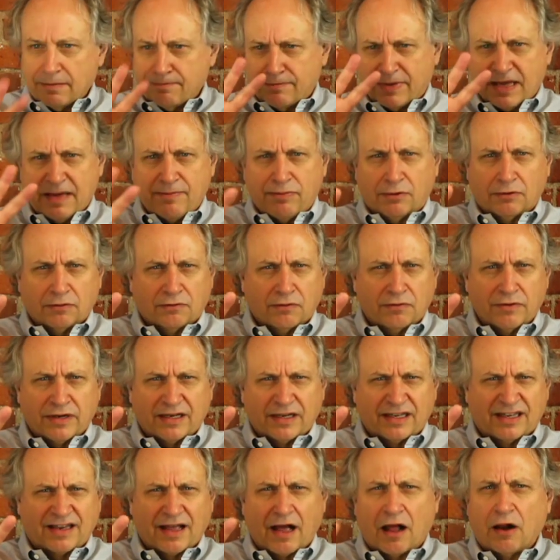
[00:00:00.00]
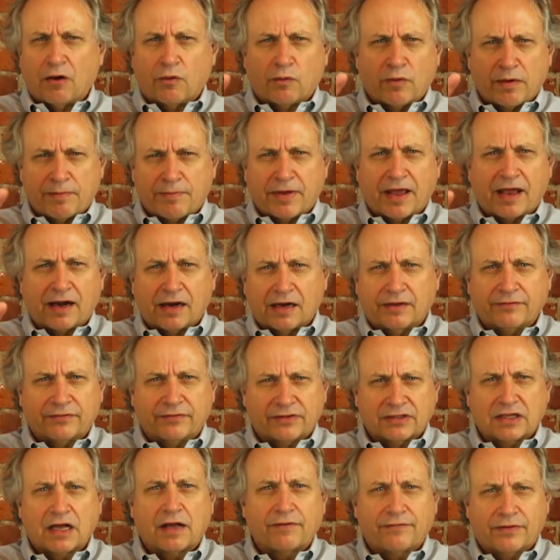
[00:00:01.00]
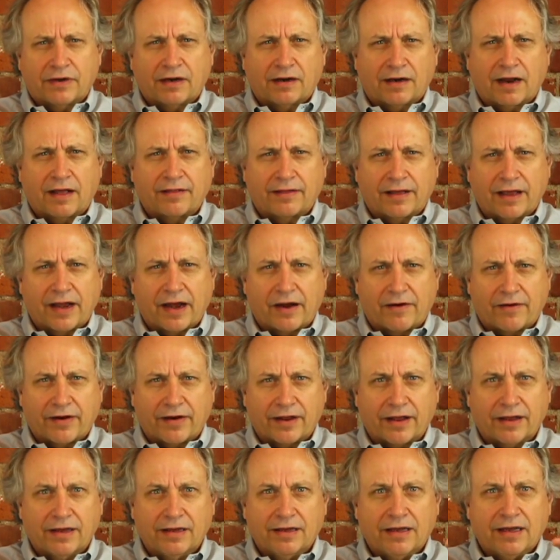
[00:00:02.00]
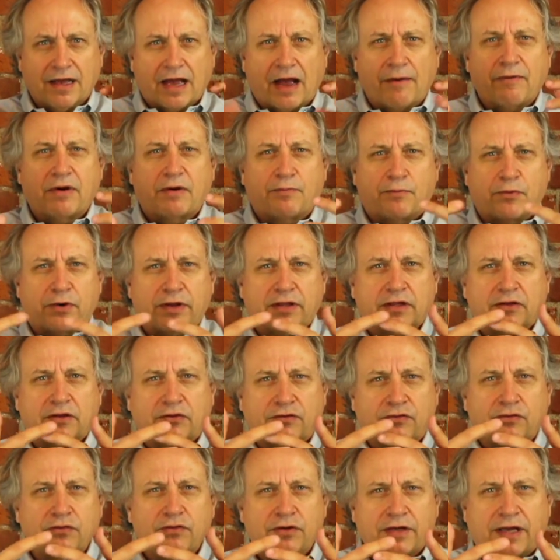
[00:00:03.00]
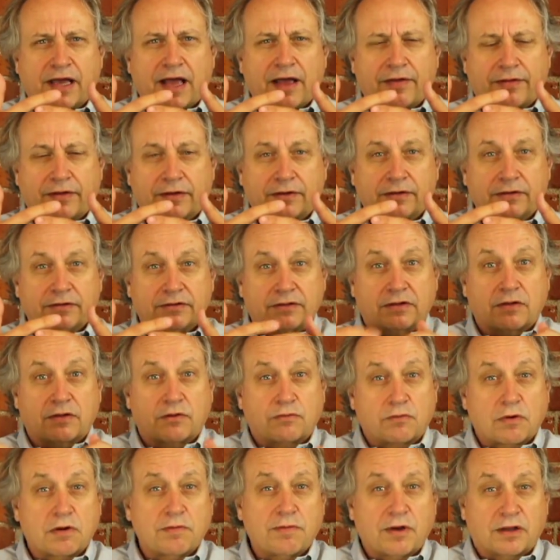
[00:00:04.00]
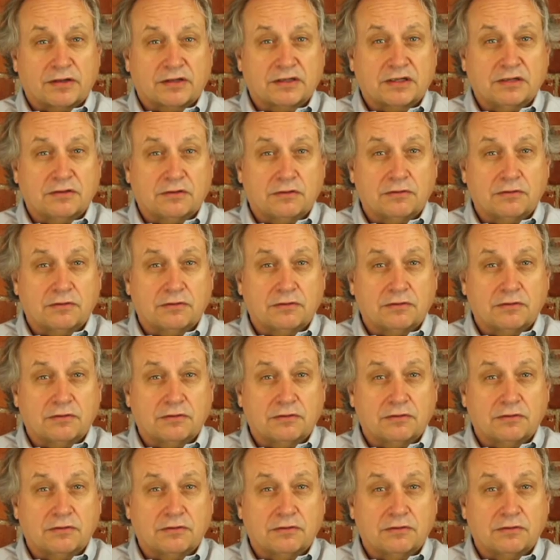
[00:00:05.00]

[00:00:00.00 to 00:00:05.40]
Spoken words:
and people doing dull, repetitive stuff in another area. I want to bring the two together so the robots can